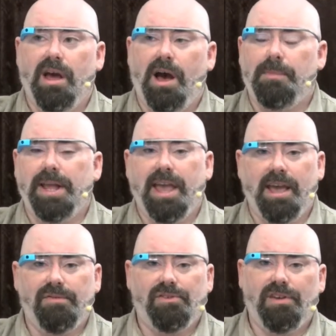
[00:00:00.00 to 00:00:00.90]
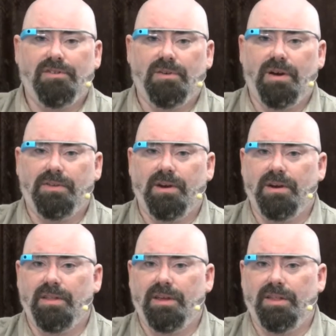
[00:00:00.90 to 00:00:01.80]
How many KFCs are out there
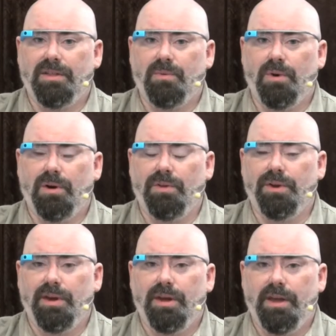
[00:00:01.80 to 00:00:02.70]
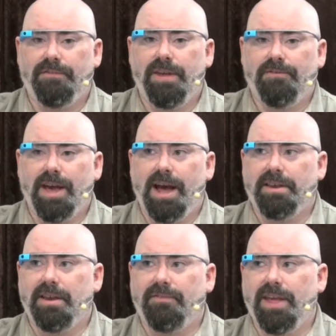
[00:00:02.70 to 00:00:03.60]
in the world? If
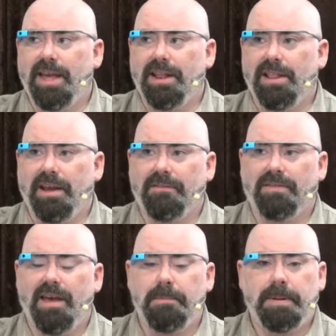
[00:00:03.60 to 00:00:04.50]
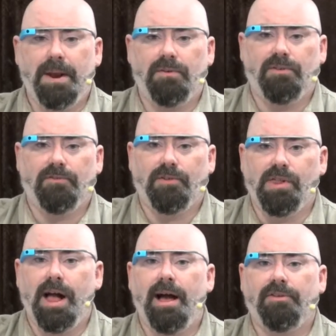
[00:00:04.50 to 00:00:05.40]
they get like 10 pairs of
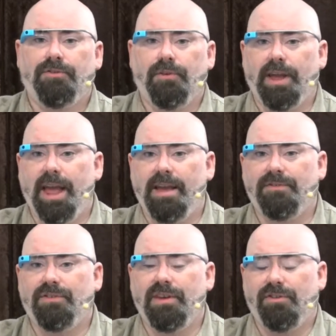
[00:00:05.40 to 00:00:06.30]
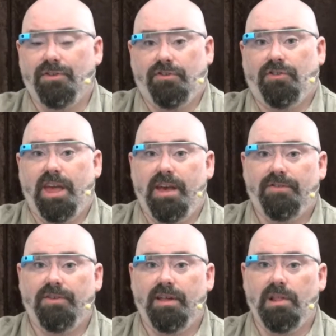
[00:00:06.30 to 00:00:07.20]
glass for KFC, just
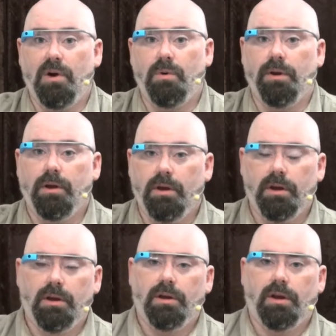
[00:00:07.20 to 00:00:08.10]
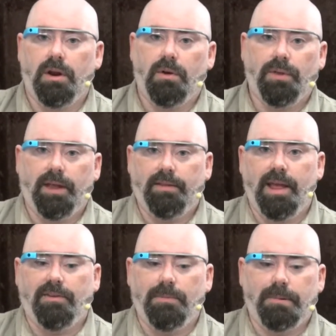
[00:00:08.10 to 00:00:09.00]
KFC alone,
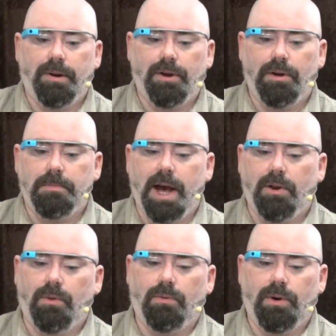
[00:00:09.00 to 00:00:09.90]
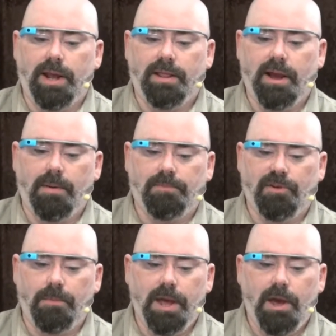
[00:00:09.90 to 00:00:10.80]
that's a pretty good model right there.
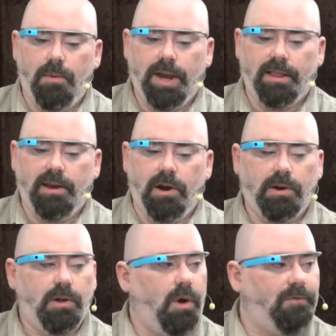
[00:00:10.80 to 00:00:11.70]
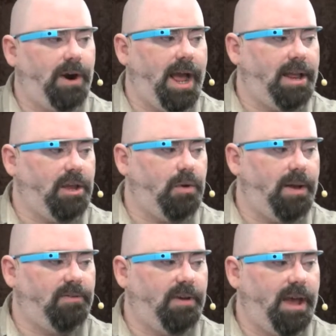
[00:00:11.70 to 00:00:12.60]
So we got the article over at
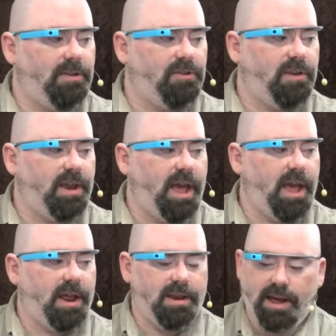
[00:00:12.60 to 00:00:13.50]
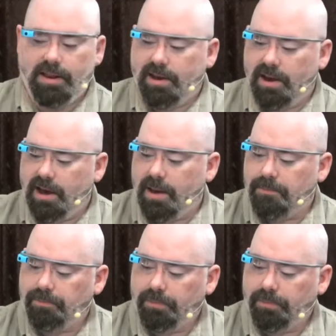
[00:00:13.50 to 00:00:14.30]
usatoday.com.